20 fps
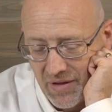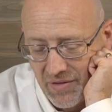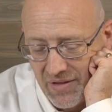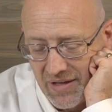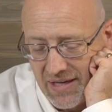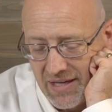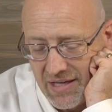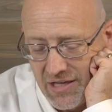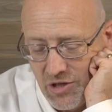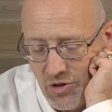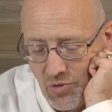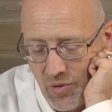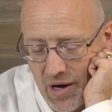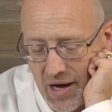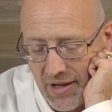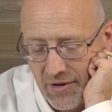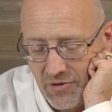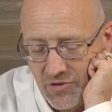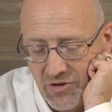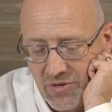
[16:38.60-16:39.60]
than he who
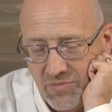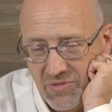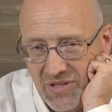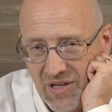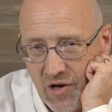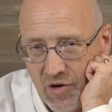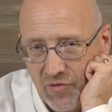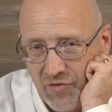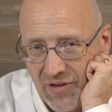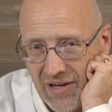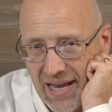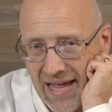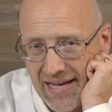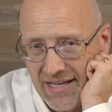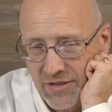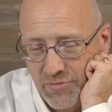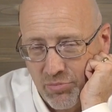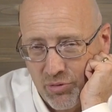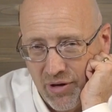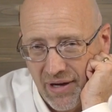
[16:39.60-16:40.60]
honors himself and
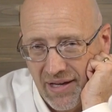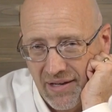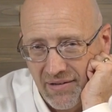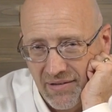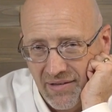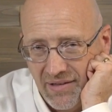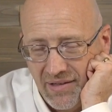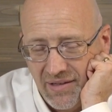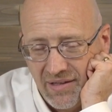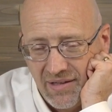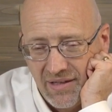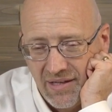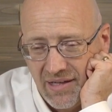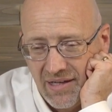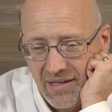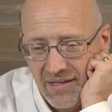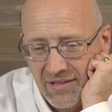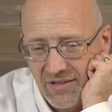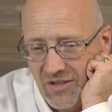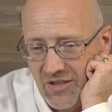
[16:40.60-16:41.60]
lacks bread.
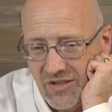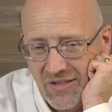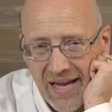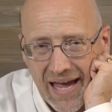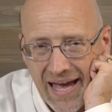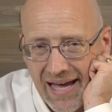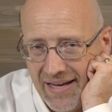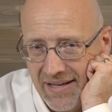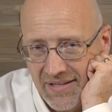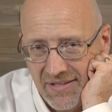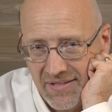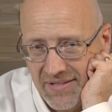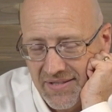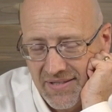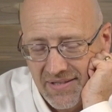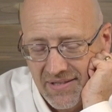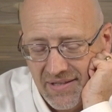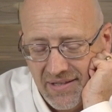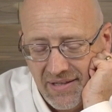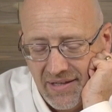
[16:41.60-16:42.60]

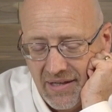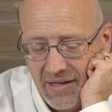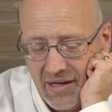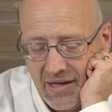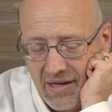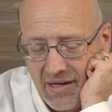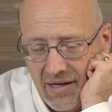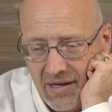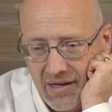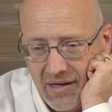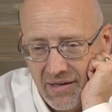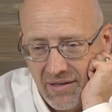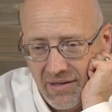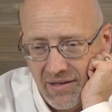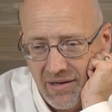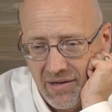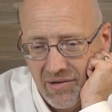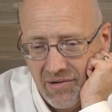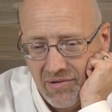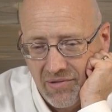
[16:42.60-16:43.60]
Status,
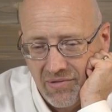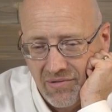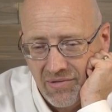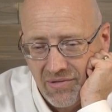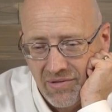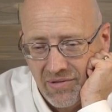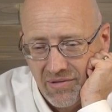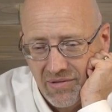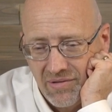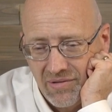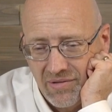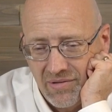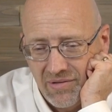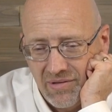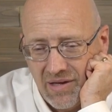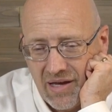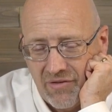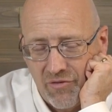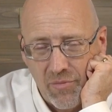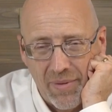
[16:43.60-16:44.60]

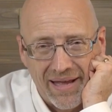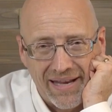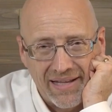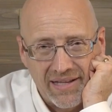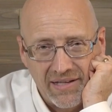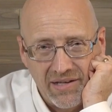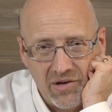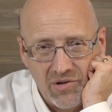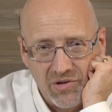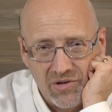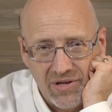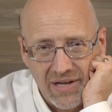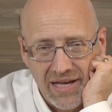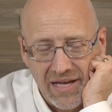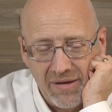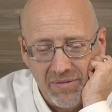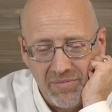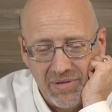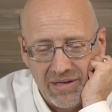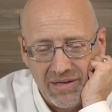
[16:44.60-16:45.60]
everybody can know your
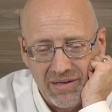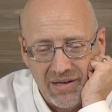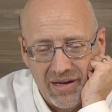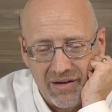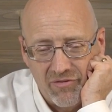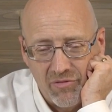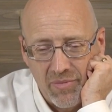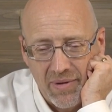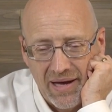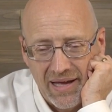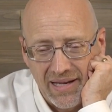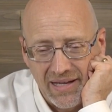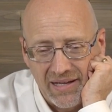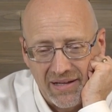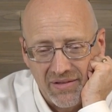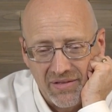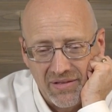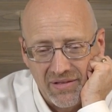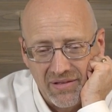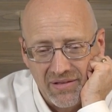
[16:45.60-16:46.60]
name and everybody
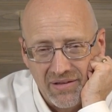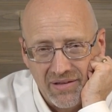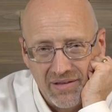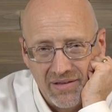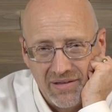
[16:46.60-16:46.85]
can,